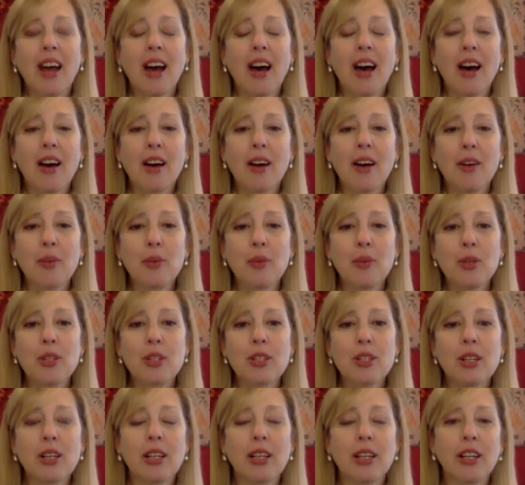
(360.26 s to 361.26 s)
I was
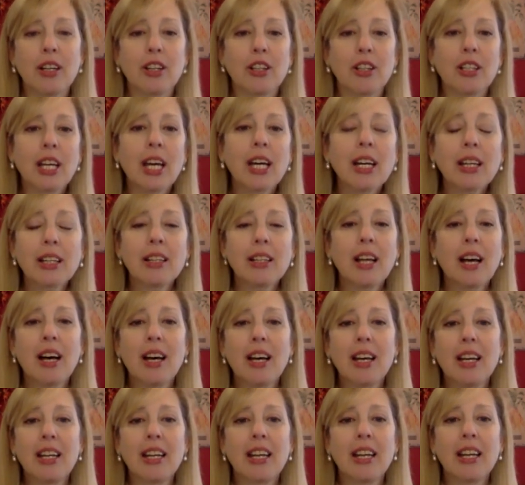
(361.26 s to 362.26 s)
on a kick
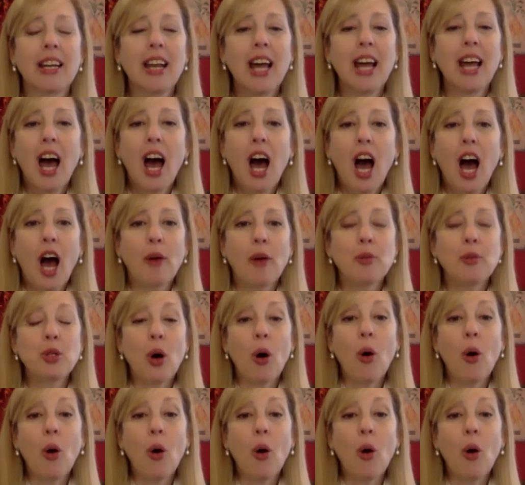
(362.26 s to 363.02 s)
line, and I was